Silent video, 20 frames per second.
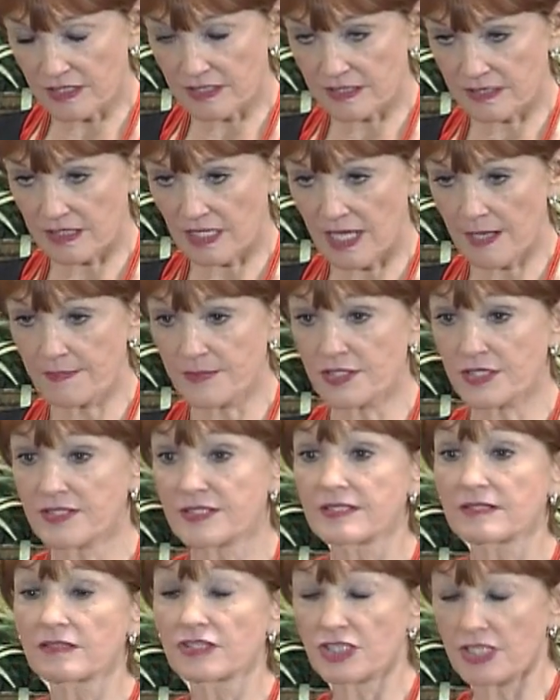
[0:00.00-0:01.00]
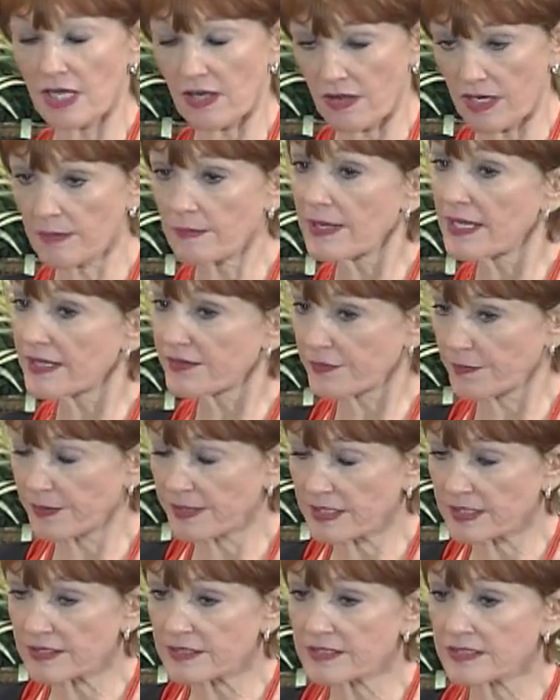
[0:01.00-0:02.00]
I'm just sharing my experience,